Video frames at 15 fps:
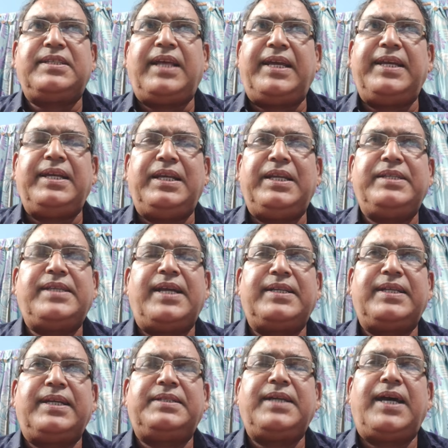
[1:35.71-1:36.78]
the English at
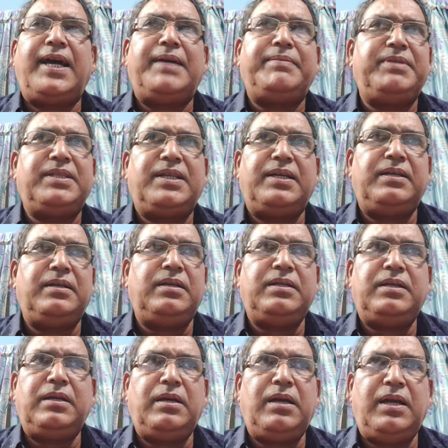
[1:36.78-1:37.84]
the time in
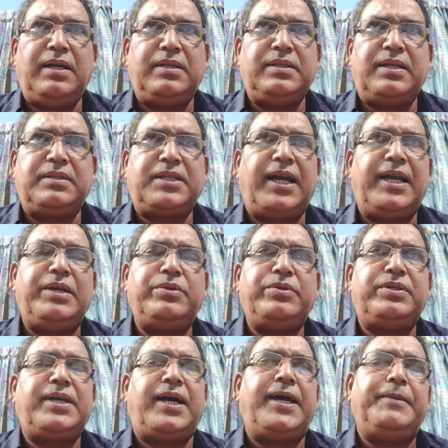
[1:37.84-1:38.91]
the
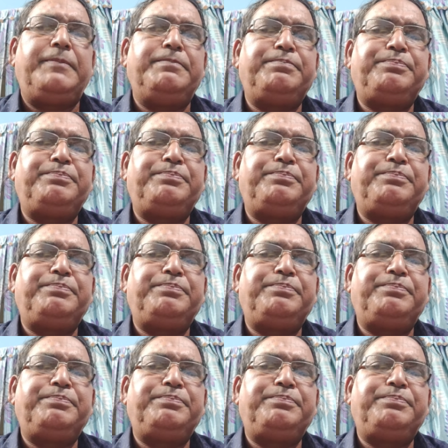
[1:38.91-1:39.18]
childhood time,